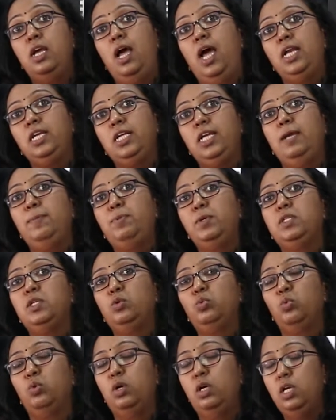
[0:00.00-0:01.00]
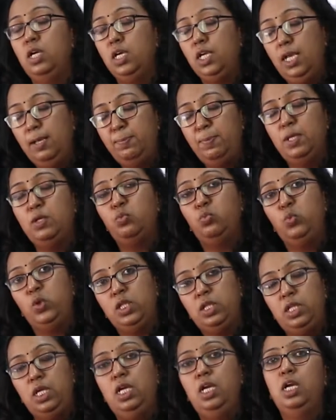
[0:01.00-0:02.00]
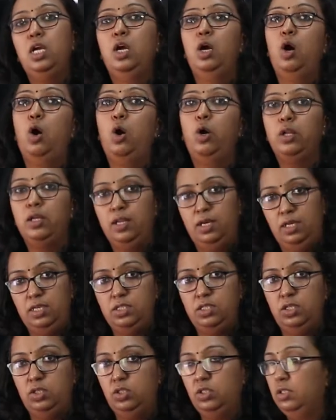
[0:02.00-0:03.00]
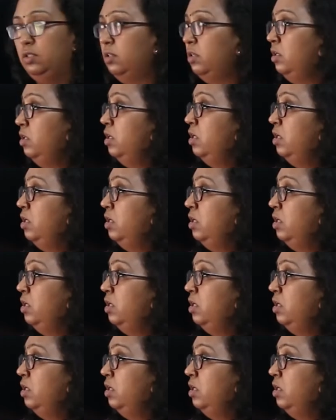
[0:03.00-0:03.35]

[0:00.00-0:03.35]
and keep it with the organization?